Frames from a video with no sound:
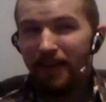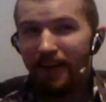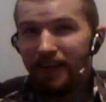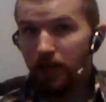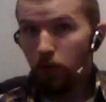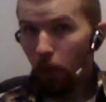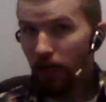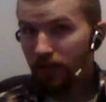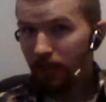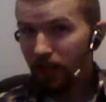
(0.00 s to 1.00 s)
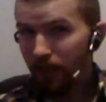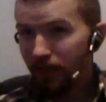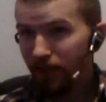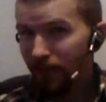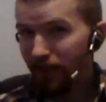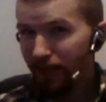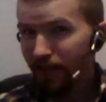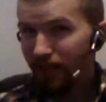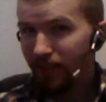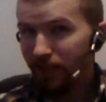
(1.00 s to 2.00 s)
he did what?
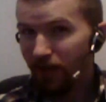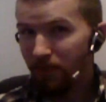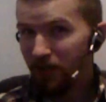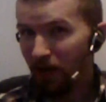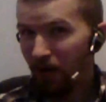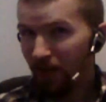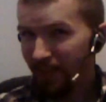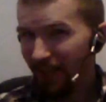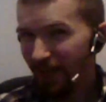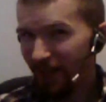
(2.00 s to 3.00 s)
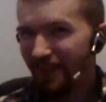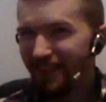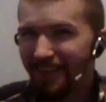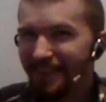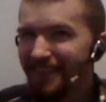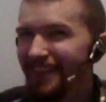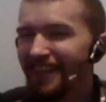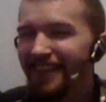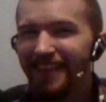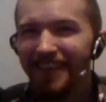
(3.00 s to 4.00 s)
Grabbed your heart?" Or, you know, it's like,
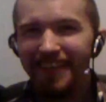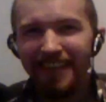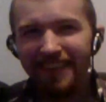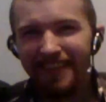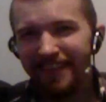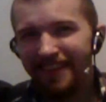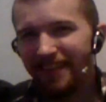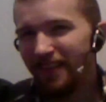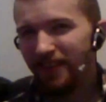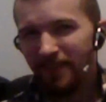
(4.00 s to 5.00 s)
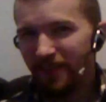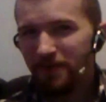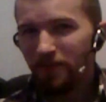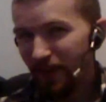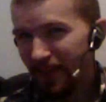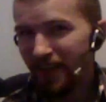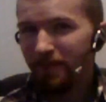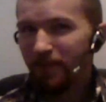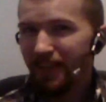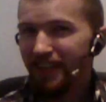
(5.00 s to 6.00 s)
there's more to
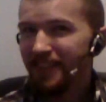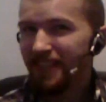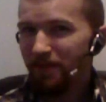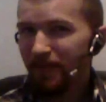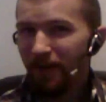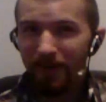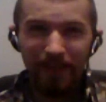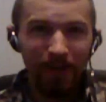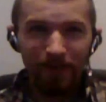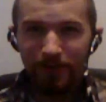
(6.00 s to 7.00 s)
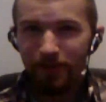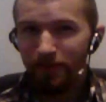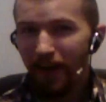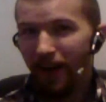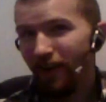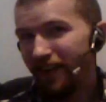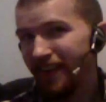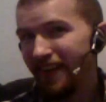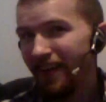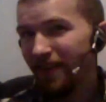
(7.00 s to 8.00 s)
come, but I'm gonna skip that. We're gonna go to
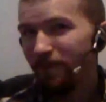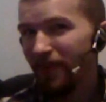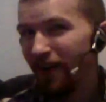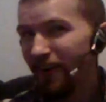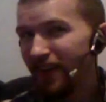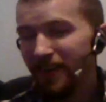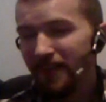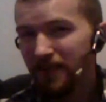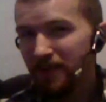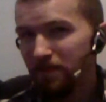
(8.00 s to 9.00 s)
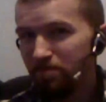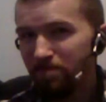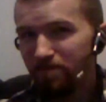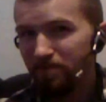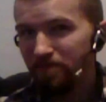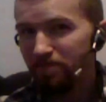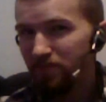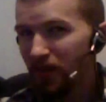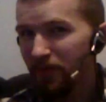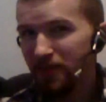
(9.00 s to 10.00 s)
Erika now. Erika is
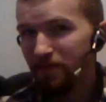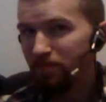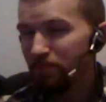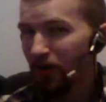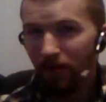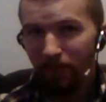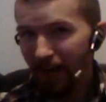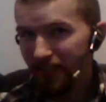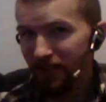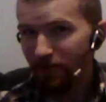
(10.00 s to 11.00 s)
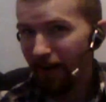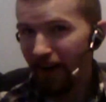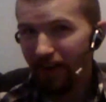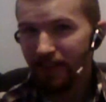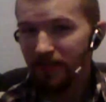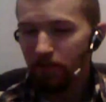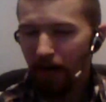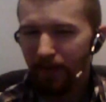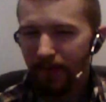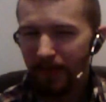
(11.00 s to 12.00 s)
pretty much, we're going back to where Erika is
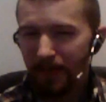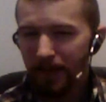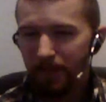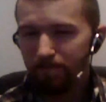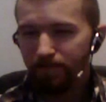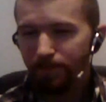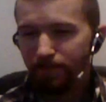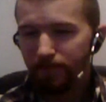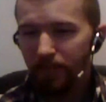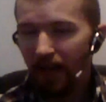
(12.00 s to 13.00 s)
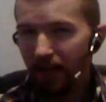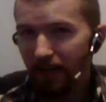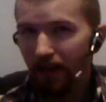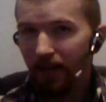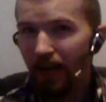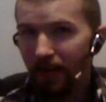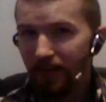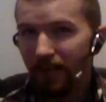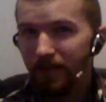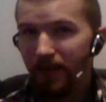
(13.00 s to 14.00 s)
battling
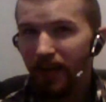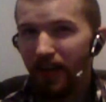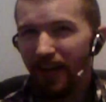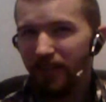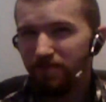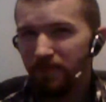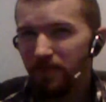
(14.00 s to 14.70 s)
Enya, and